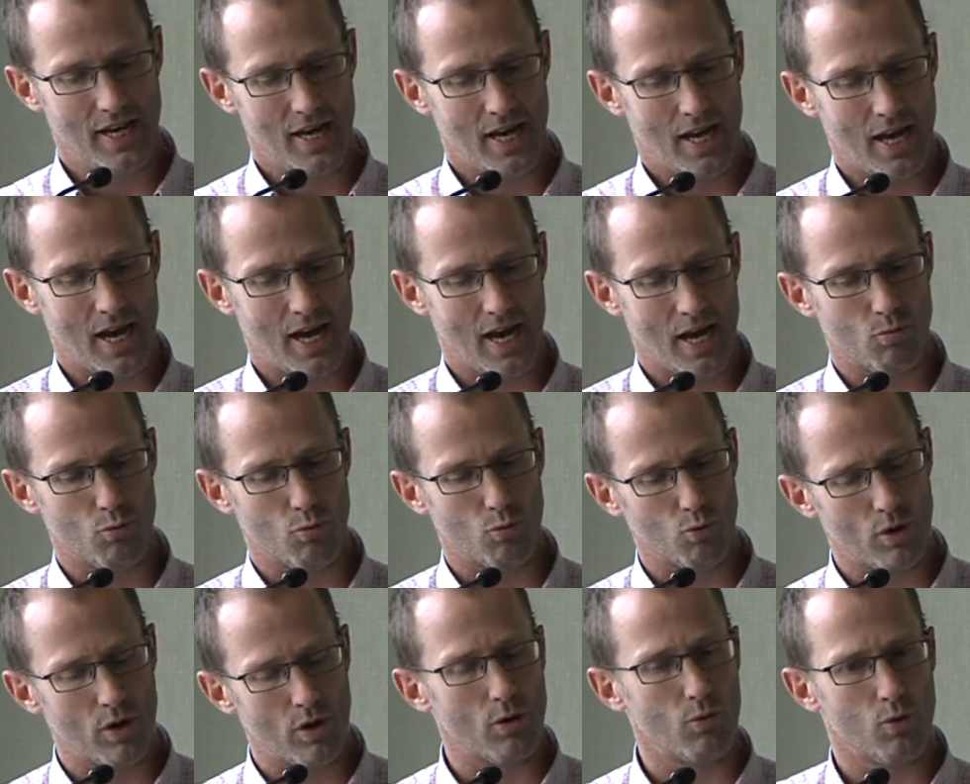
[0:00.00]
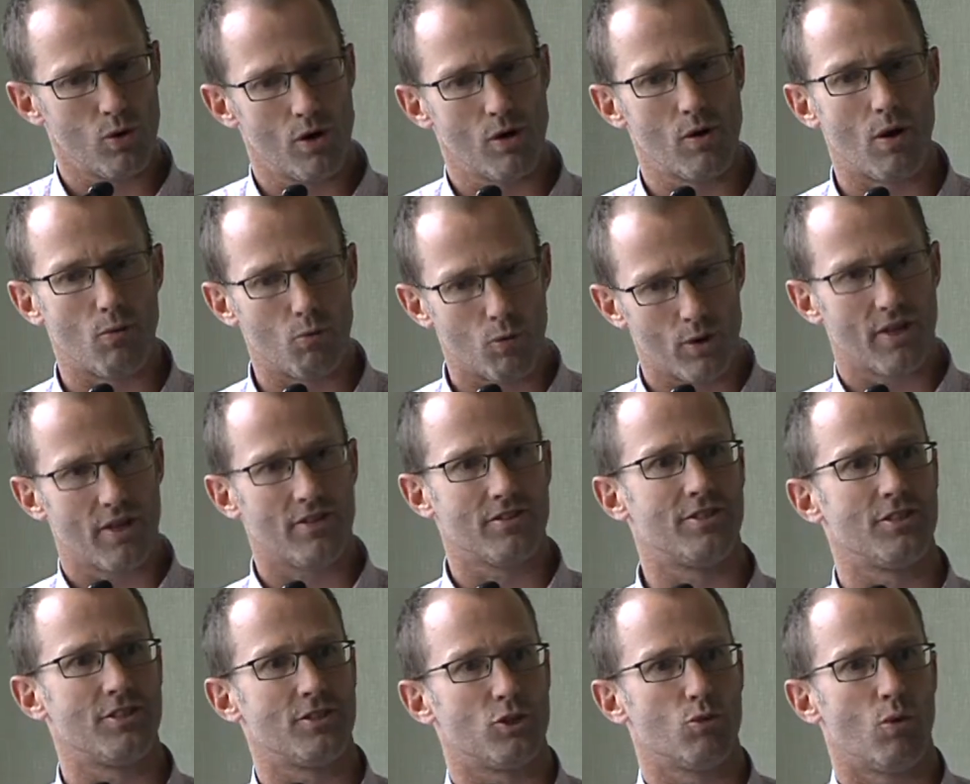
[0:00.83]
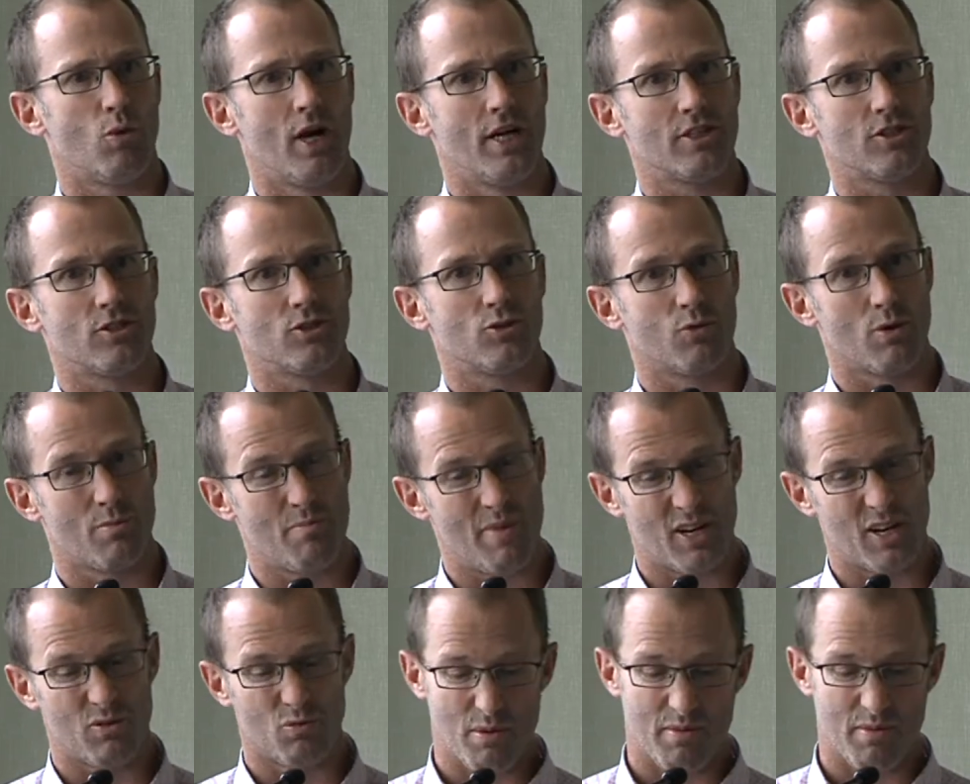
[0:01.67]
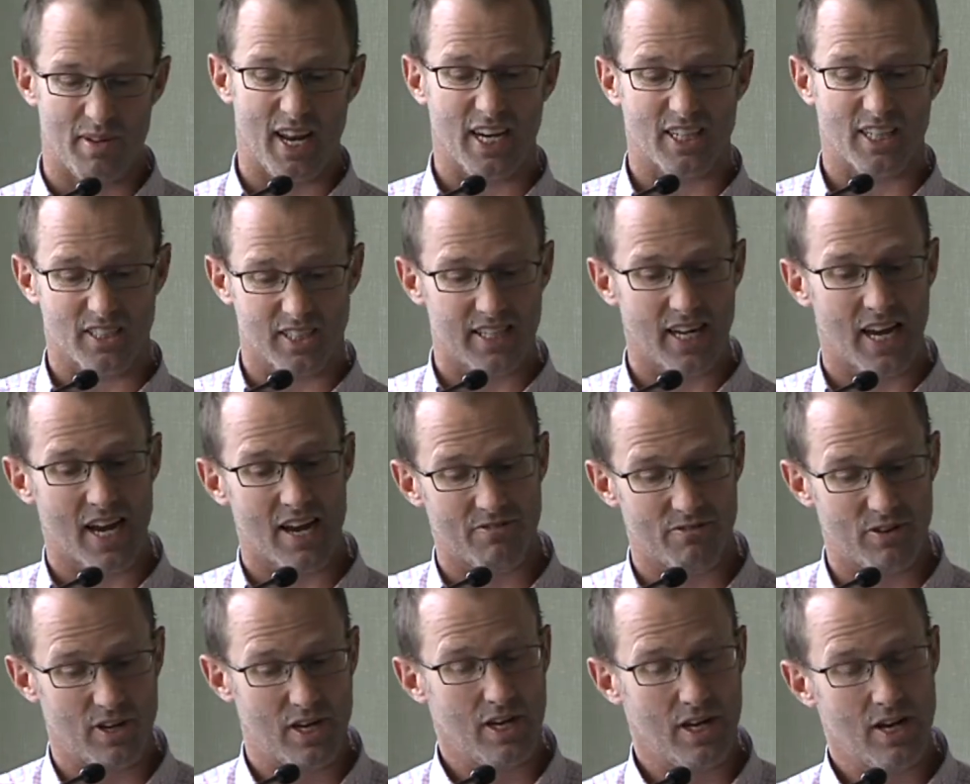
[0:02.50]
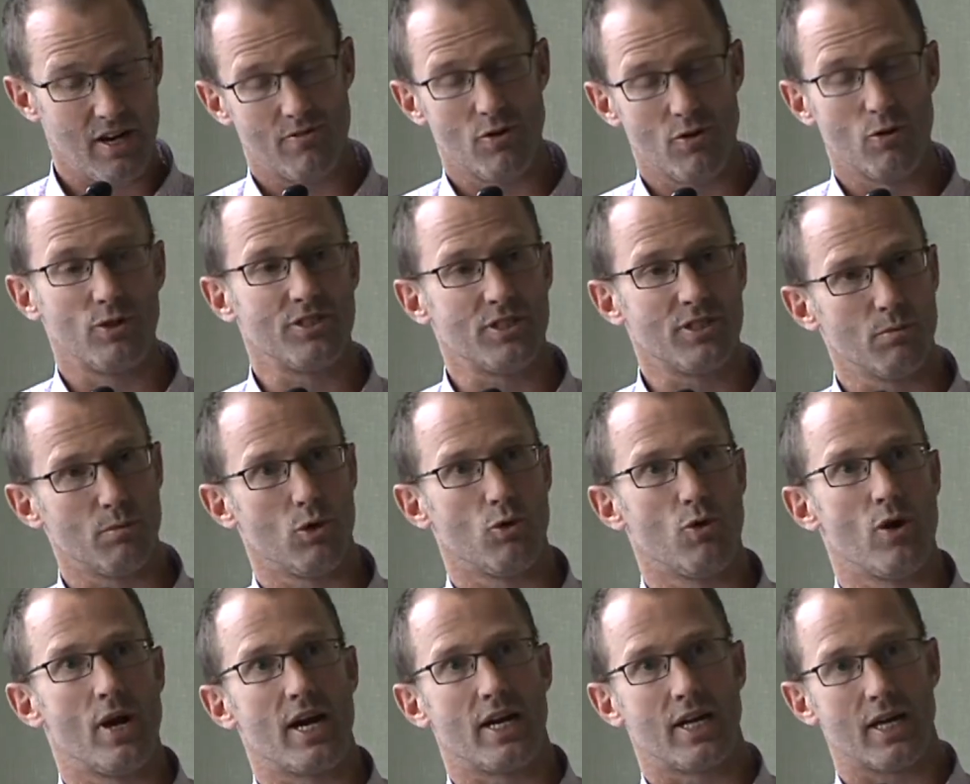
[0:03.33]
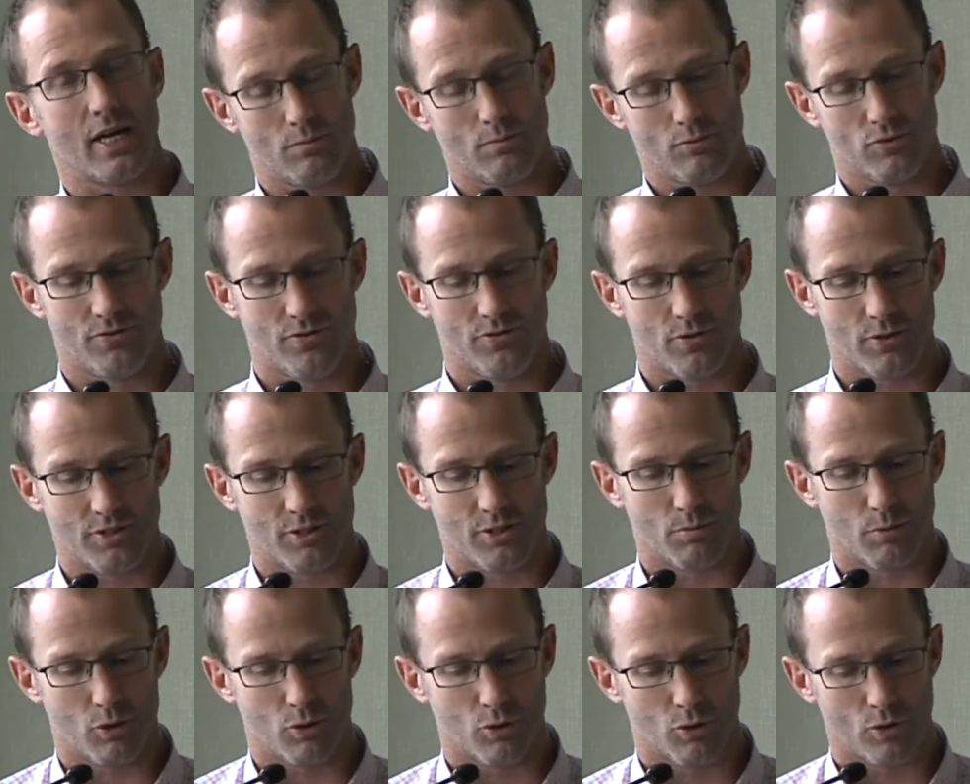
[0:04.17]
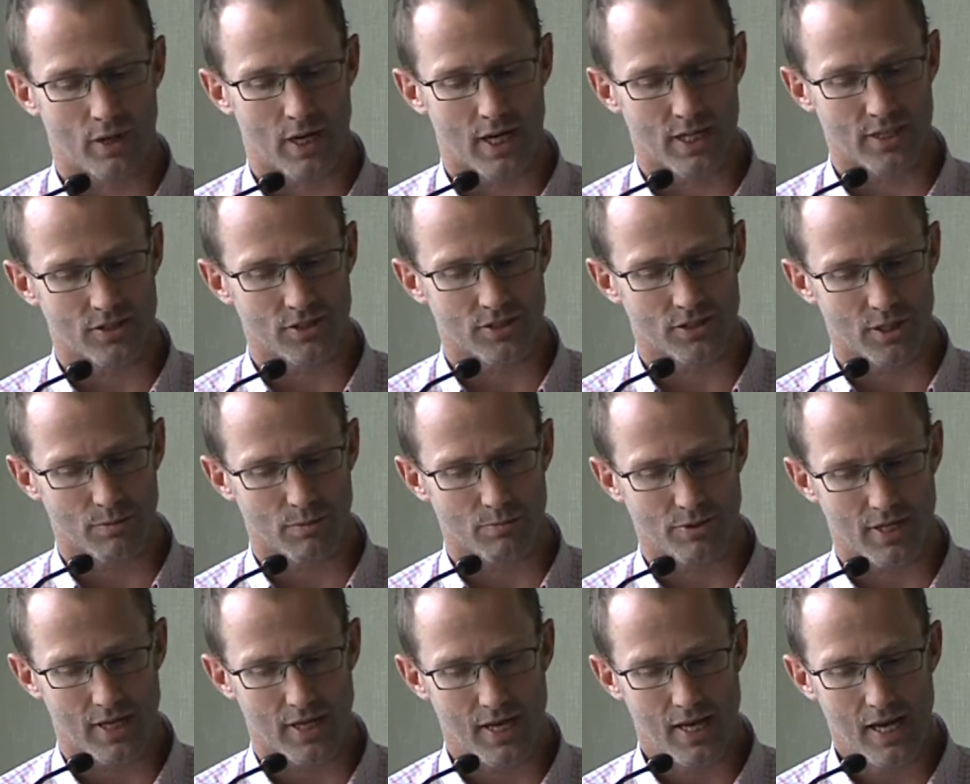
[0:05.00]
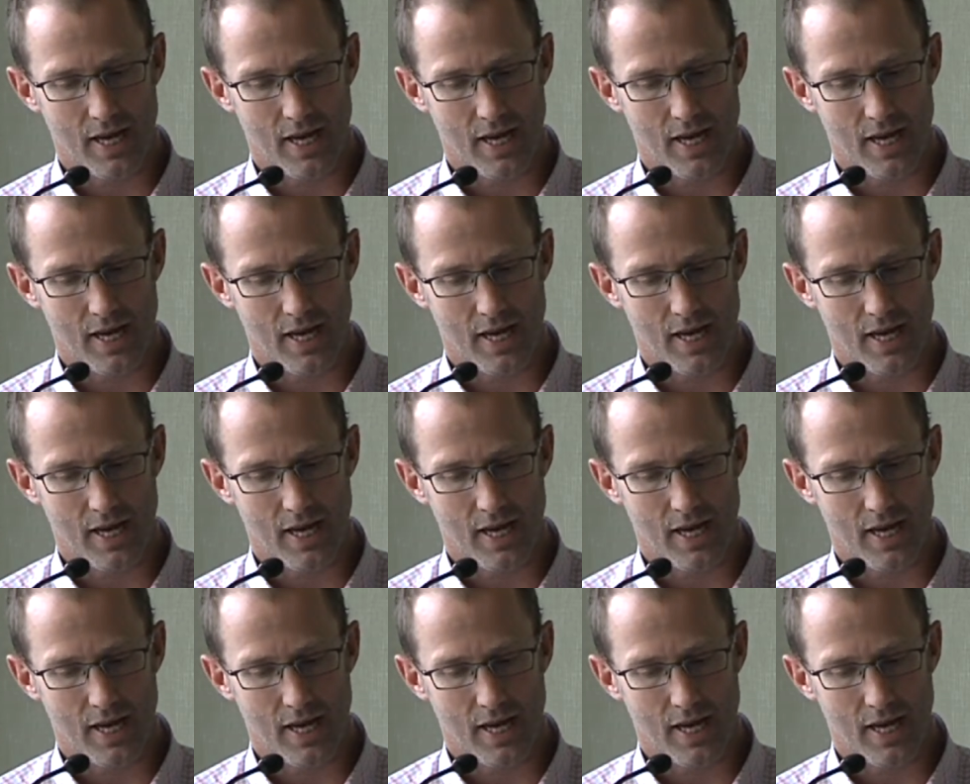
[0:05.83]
What are the situations where men and women actually have very similar outcomes or very similar relationships?